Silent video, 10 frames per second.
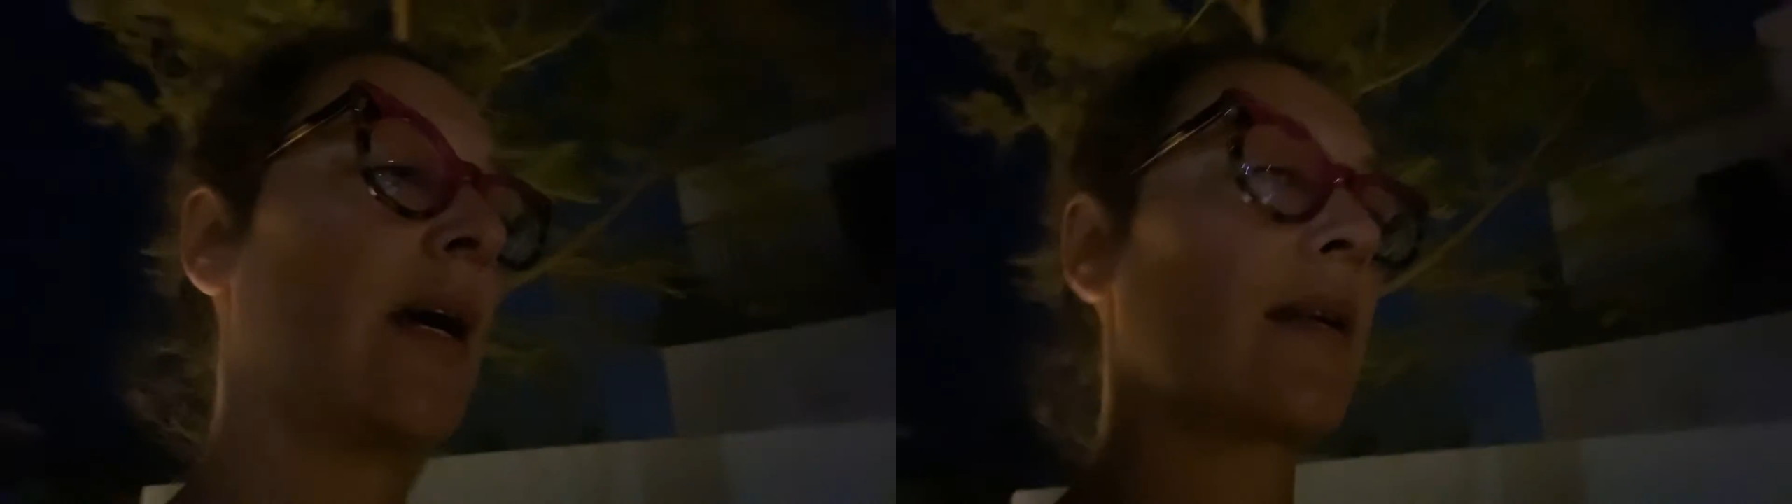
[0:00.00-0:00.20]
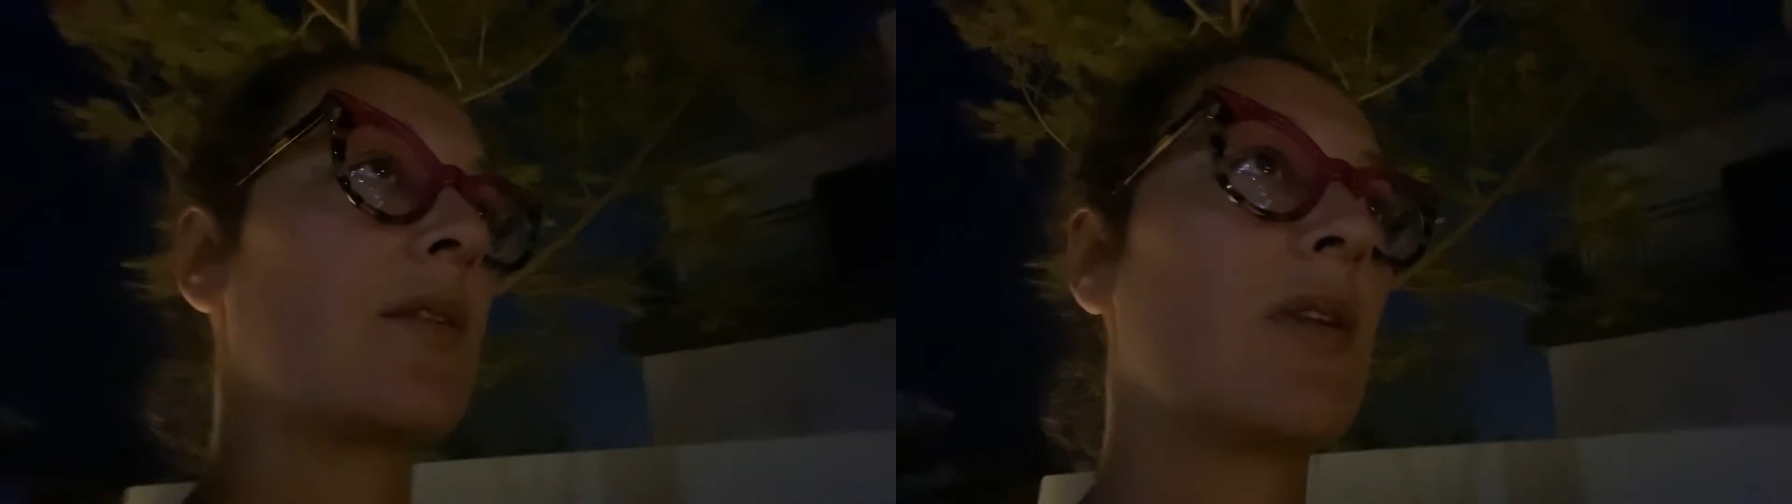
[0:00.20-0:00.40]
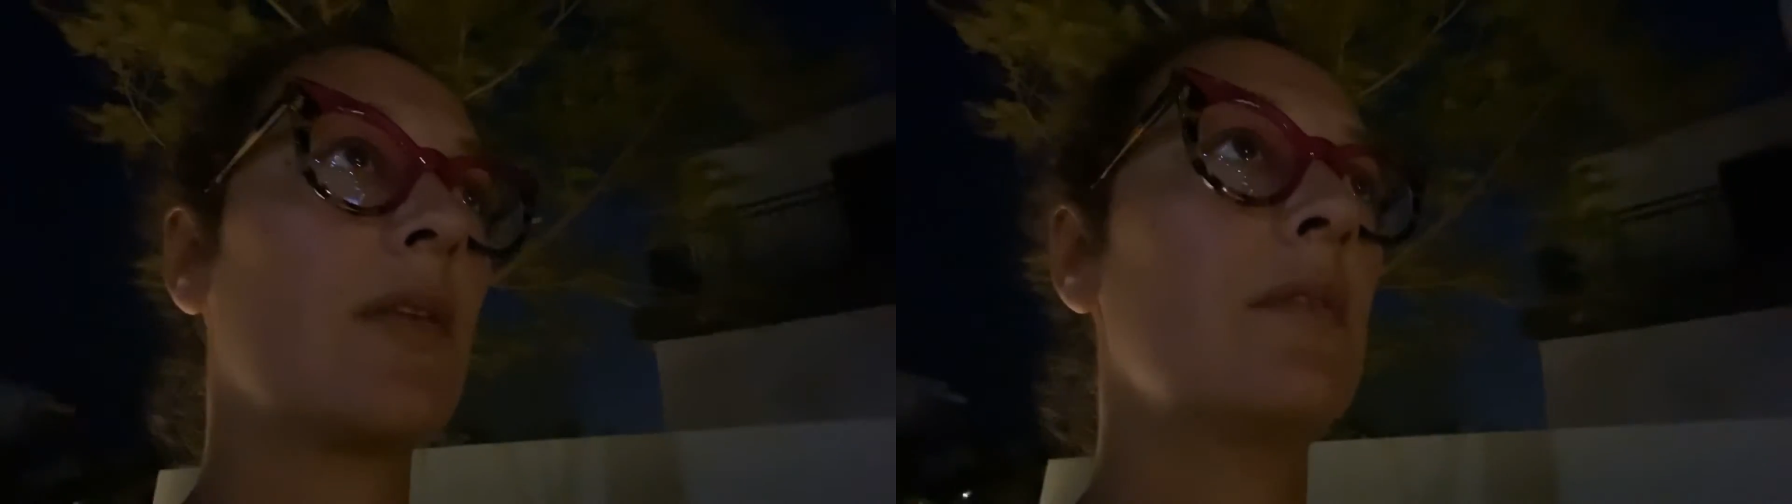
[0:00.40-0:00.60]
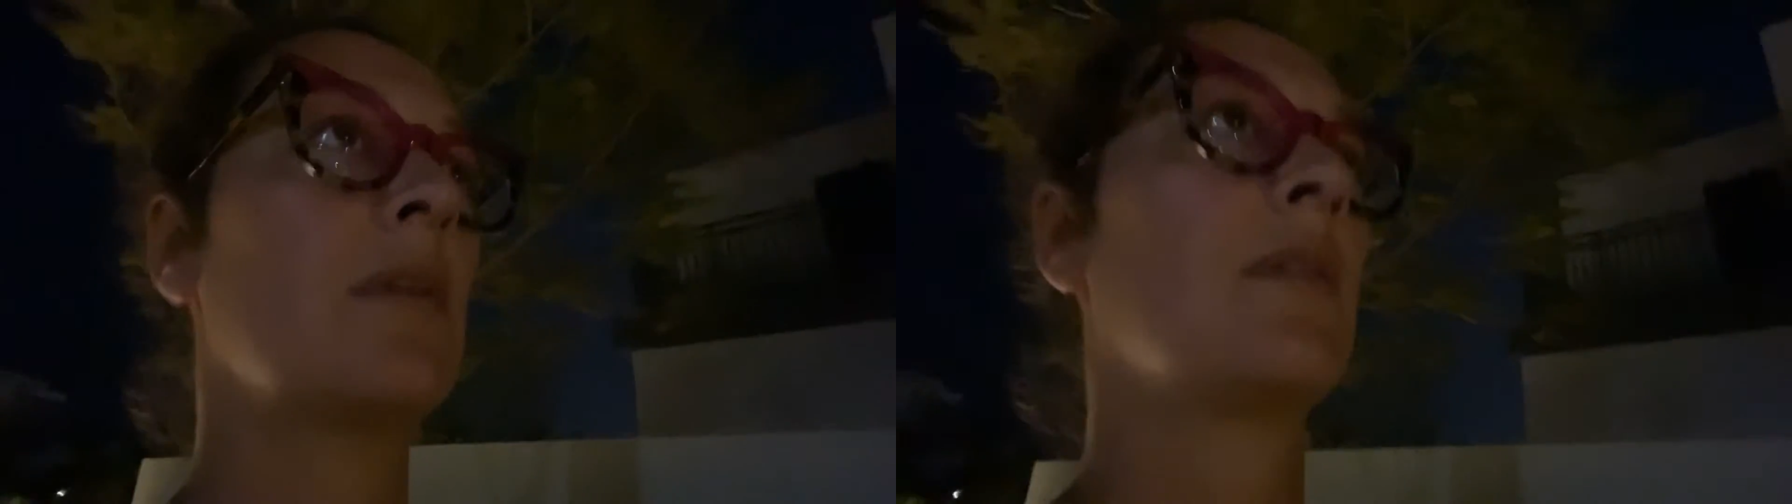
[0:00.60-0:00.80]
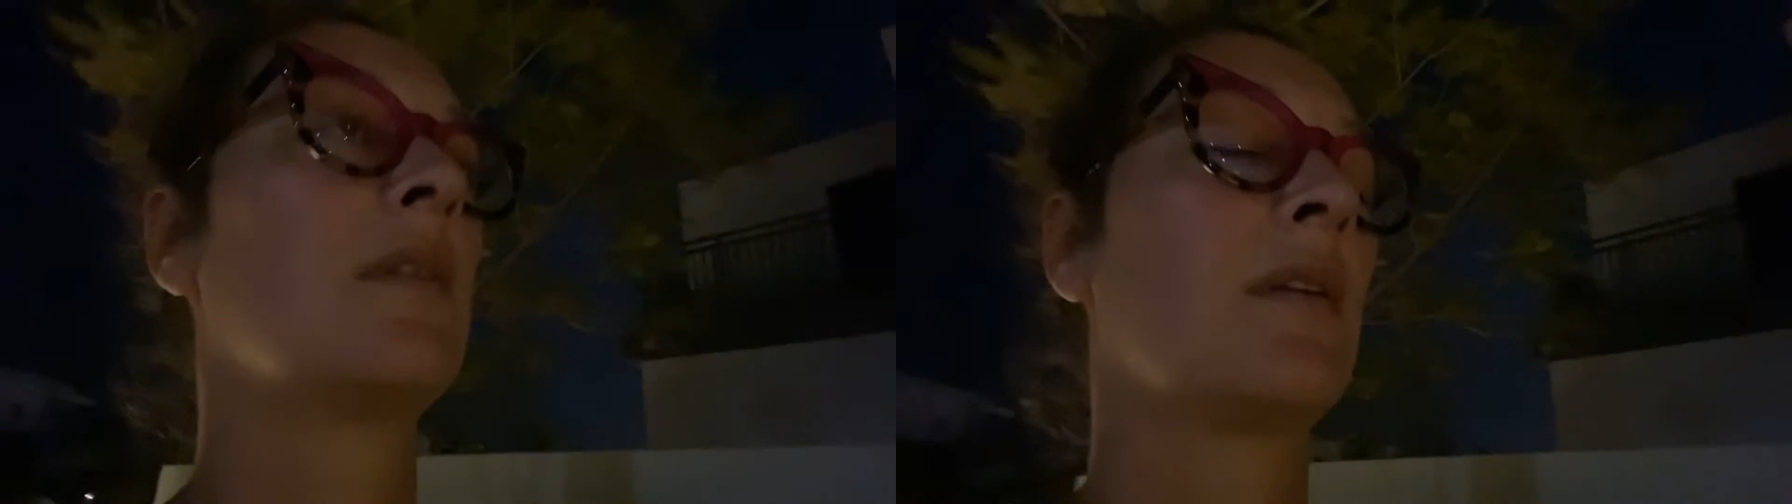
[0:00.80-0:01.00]
I don't know.
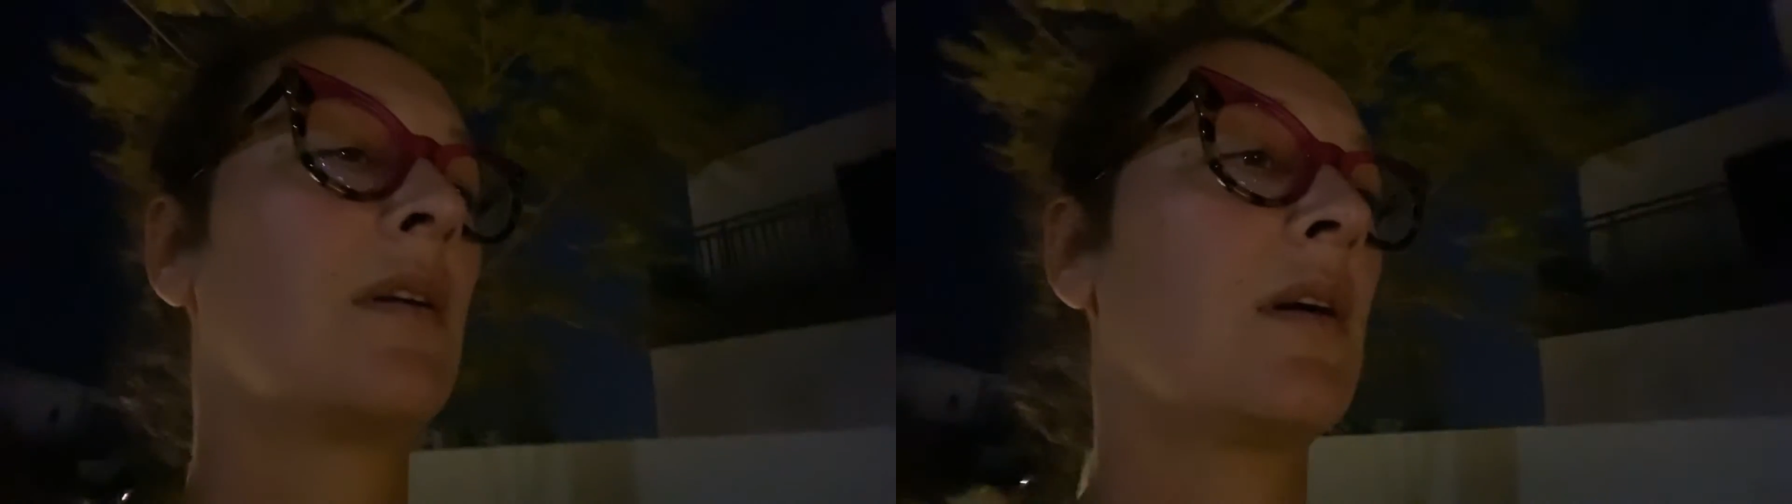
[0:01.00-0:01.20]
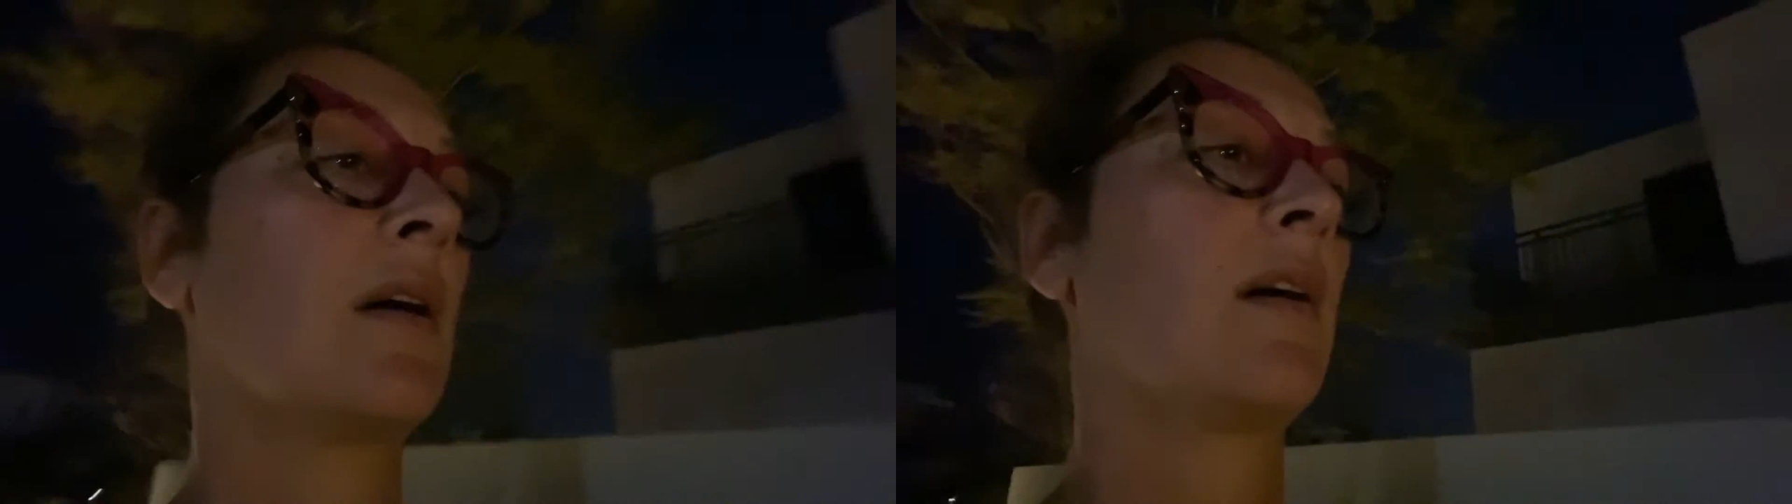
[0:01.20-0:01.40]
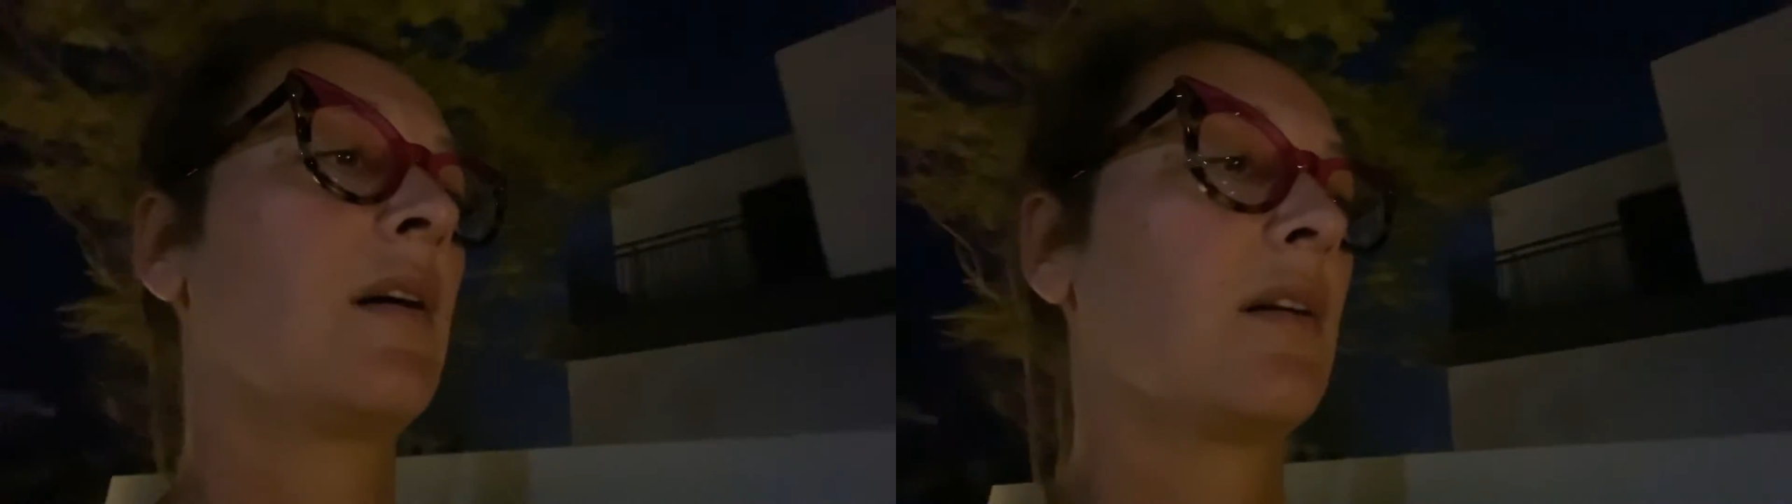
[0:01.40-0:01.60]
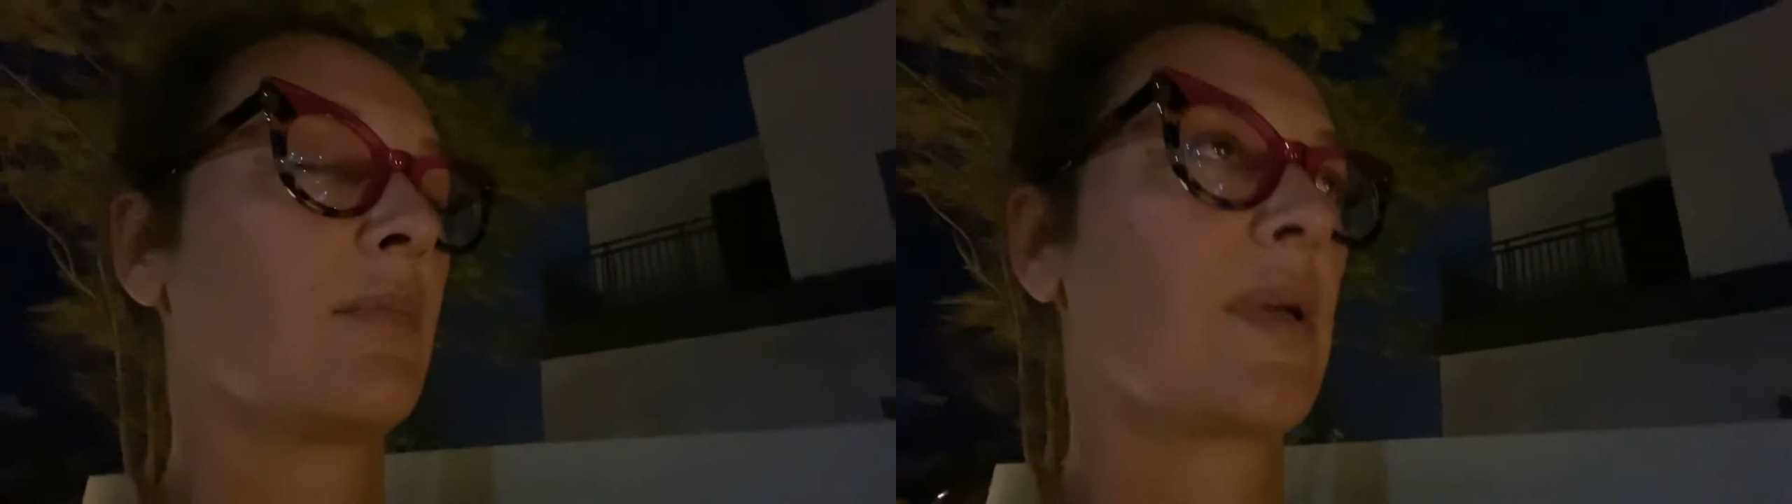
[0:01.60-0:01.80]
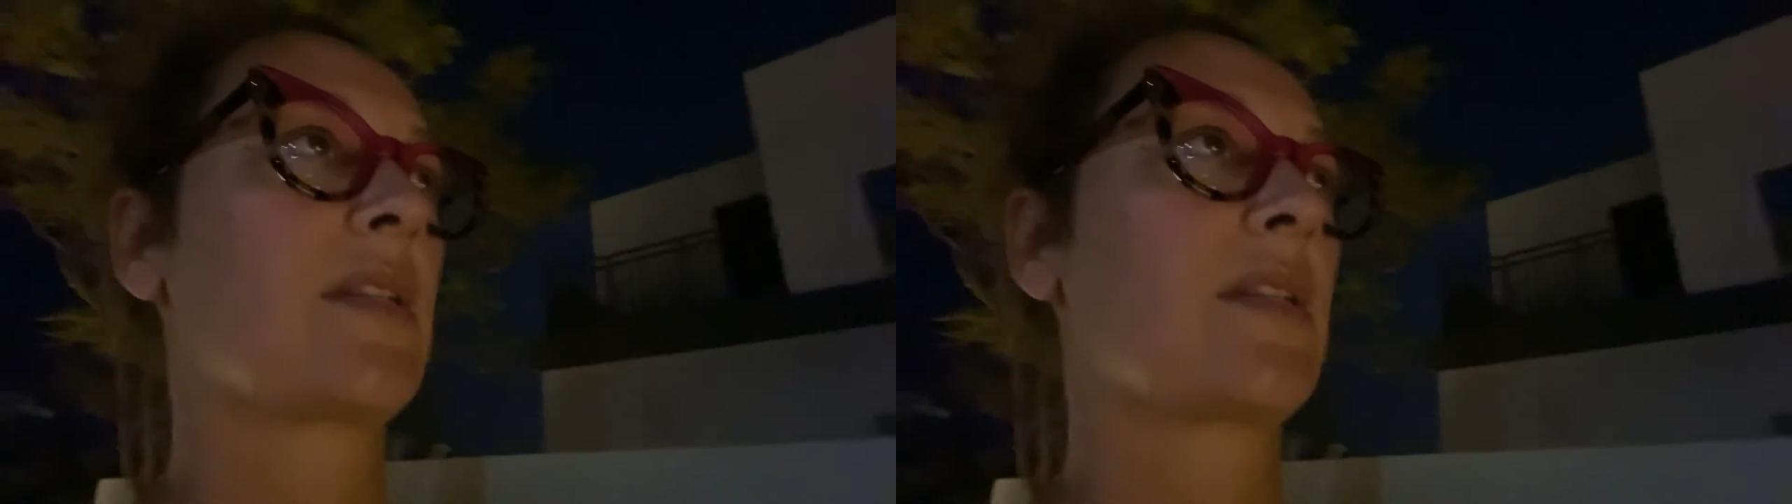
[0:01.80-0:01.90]
But